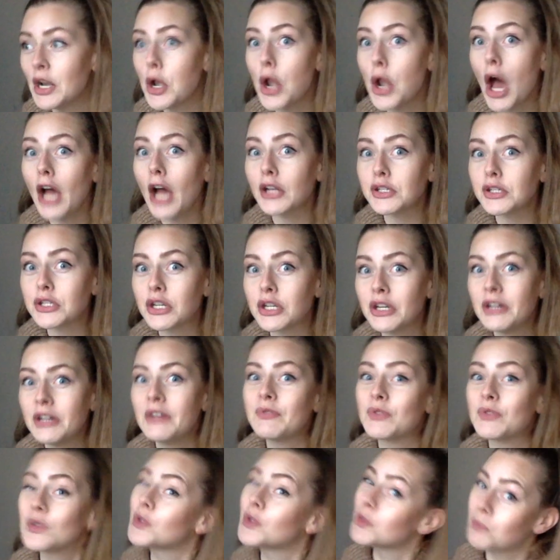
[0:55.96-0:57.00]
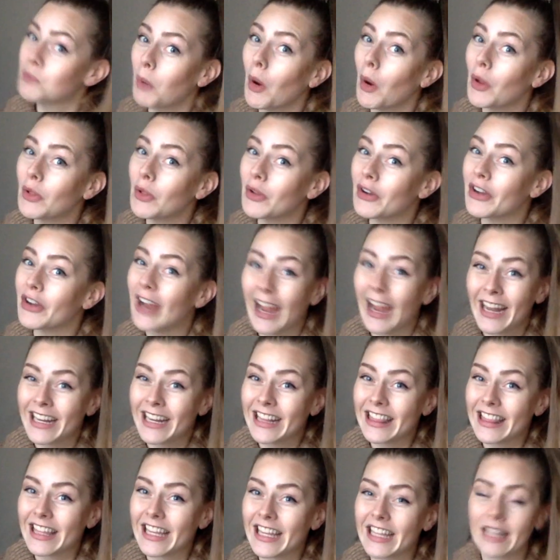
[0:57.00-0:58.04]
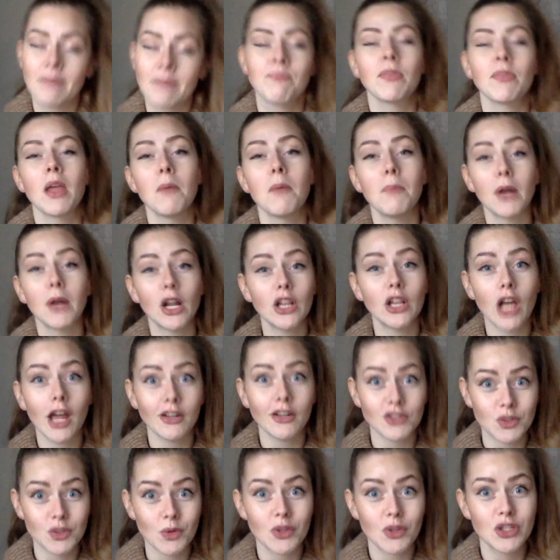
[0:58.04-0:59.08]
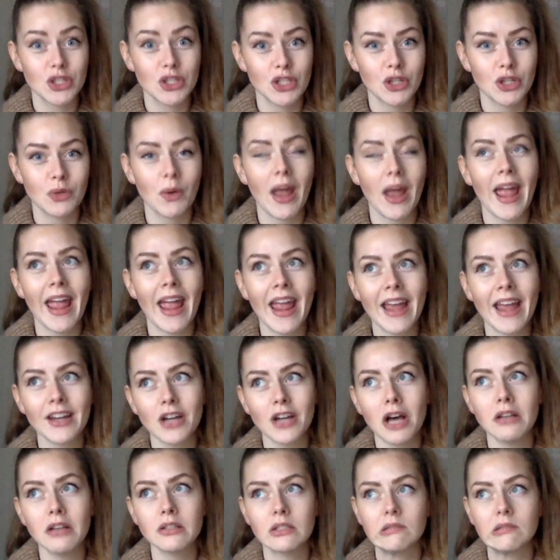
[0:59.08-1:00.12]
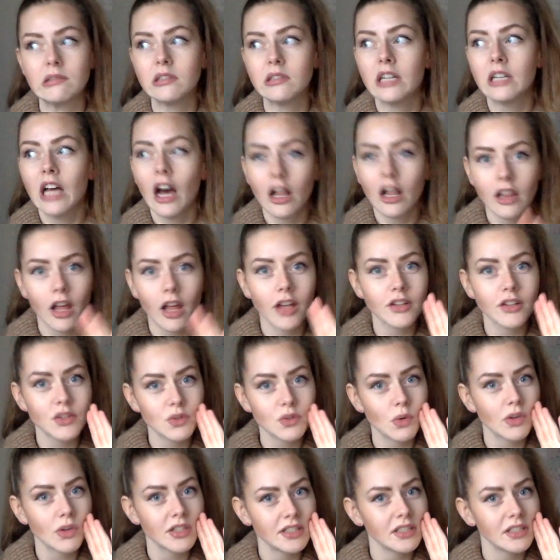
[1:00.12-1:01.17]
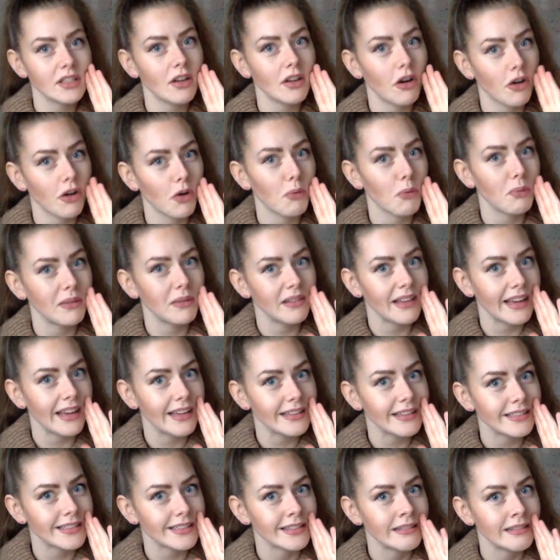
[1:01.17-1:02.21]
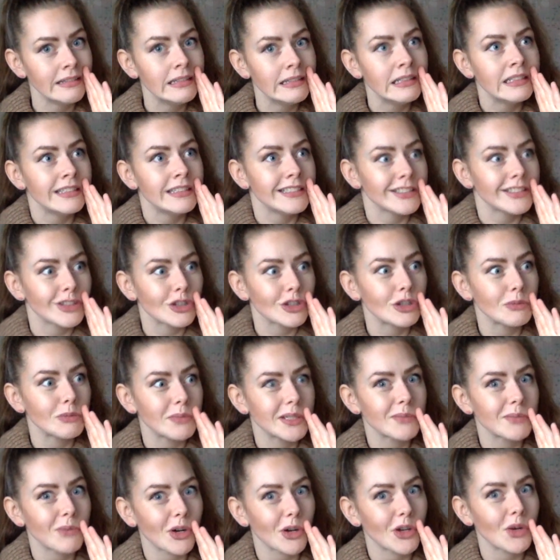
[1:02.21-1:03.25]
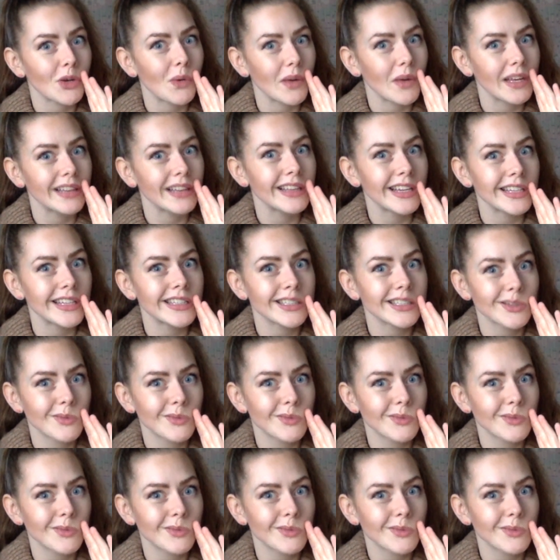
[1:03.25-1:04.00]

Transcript: Not spoiler, anything. But a lot of stores do, and also a lot of stores are open late, so could be smart going late as